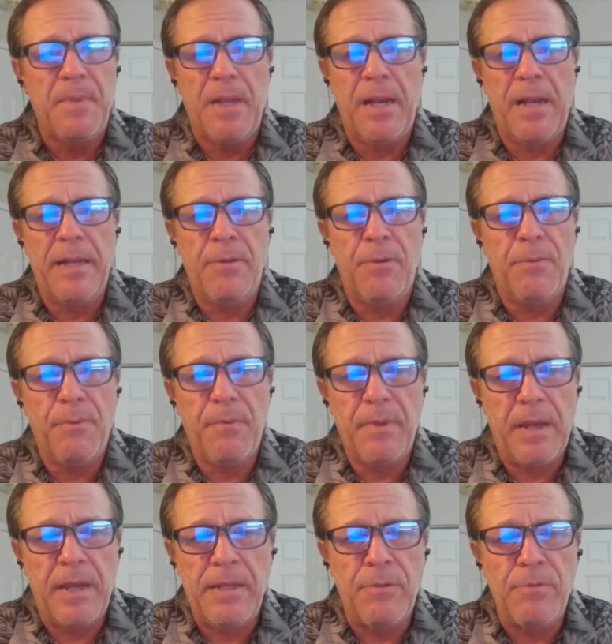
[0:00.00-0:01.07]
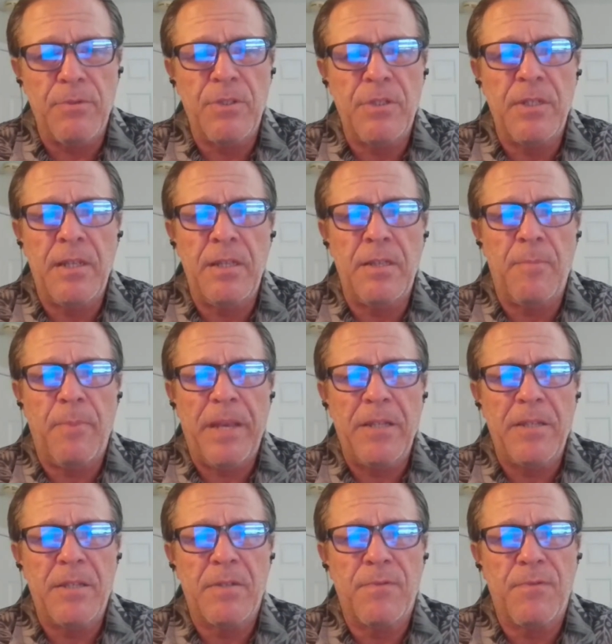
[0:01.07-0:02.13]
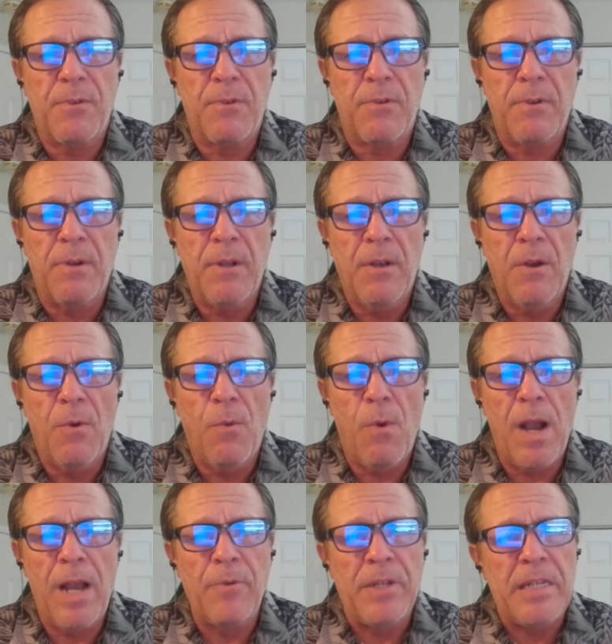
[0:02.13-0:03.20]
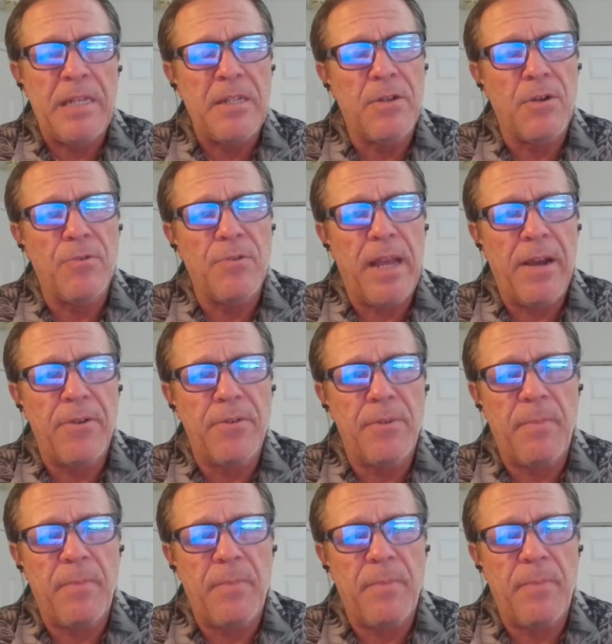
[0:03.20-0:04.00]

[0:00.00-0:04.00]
I don't I don't see the basis for why we need to go down.